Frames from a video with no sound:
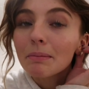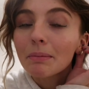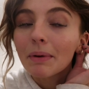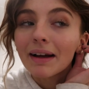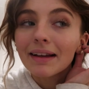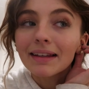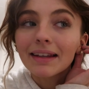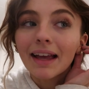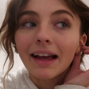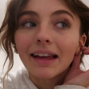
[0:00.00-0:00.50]

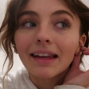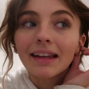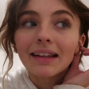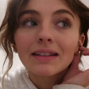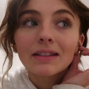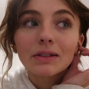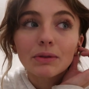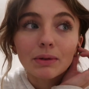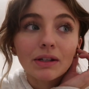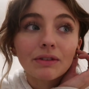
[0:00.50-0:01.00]
But yeah,
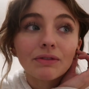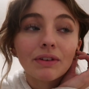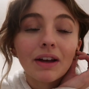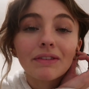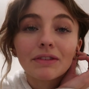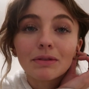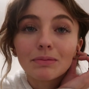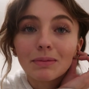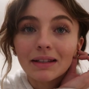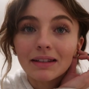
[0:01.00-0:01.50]
it's
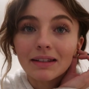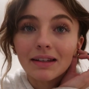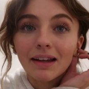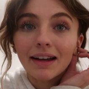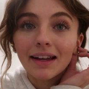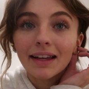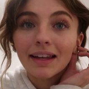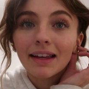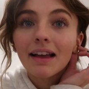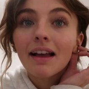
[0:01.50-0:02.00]
25 to
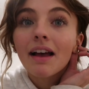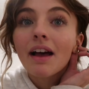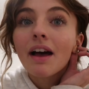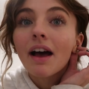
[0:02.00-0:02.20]
midnight,